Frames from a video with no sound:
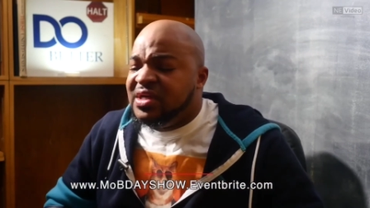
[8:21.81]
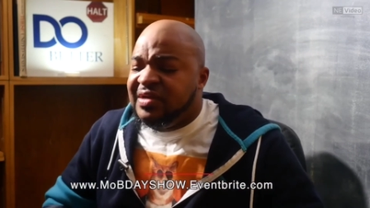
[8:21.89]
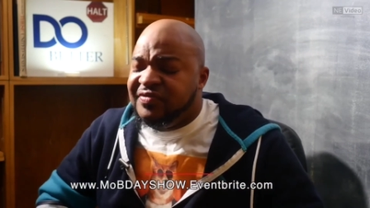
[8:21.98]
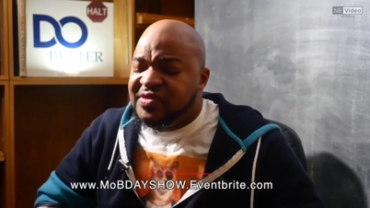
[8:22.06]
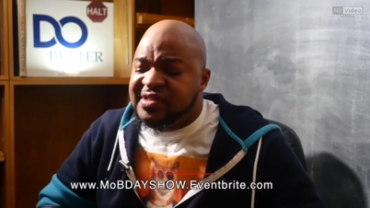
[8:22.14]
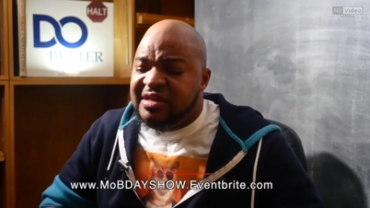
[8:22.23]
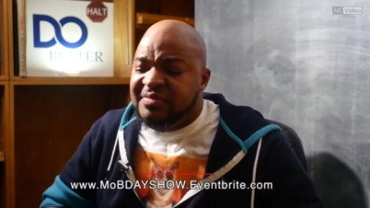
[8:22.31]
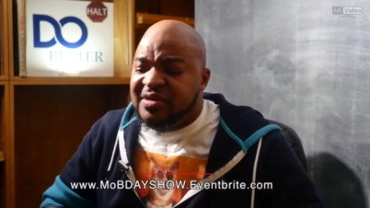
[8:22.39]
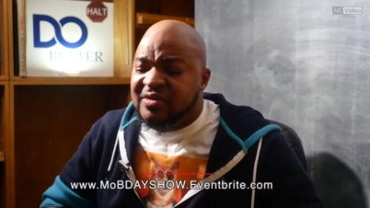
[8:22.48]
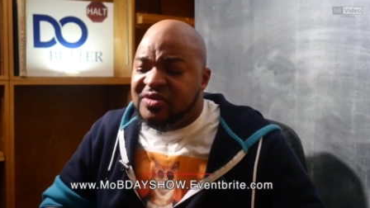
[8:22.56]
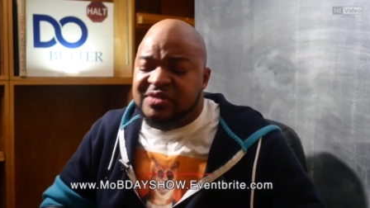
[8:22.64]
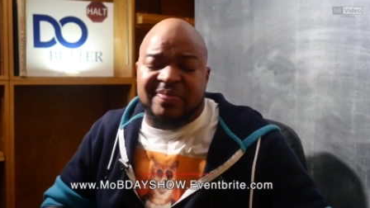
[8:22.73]
if you see
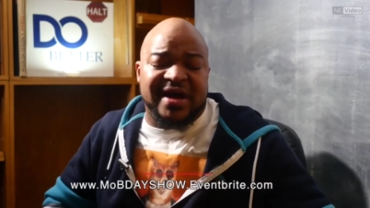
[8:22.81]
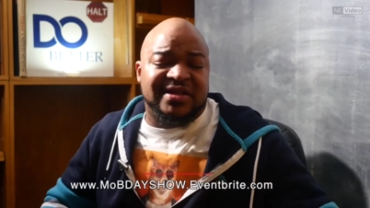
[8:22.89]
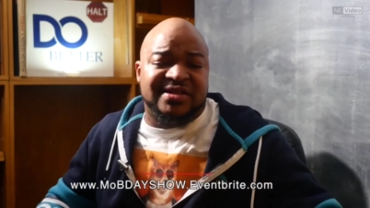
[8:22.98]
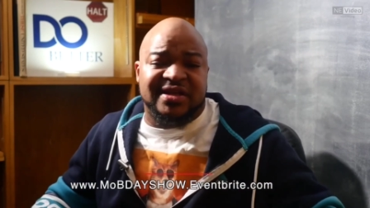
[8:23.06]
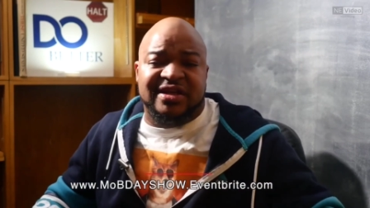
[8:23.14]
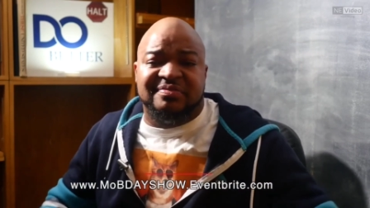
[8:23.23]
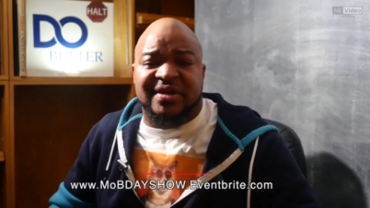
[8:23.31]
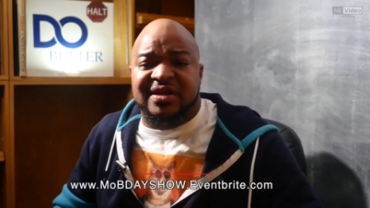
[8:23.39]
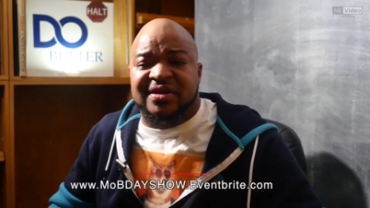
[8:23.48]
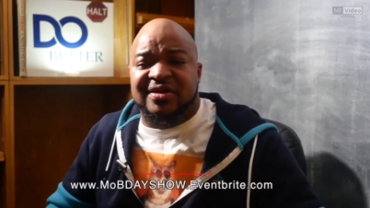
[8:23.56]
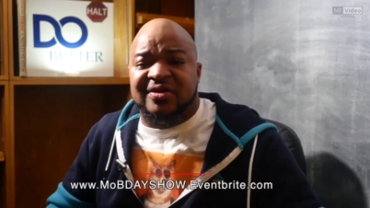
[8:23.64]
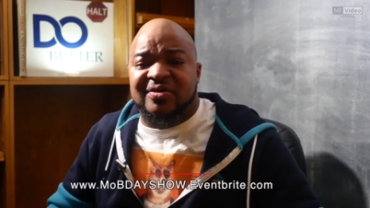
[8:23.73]
me. Or just buy the ticket,
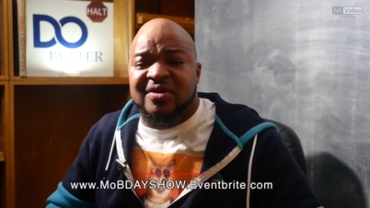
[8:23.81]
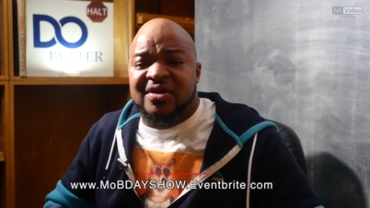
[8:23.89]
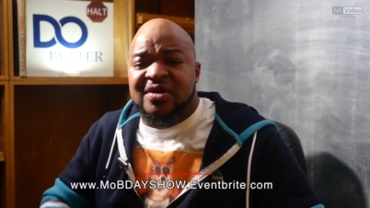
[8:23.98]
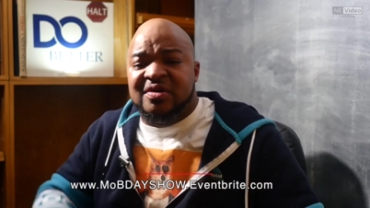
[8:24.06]
man, you know.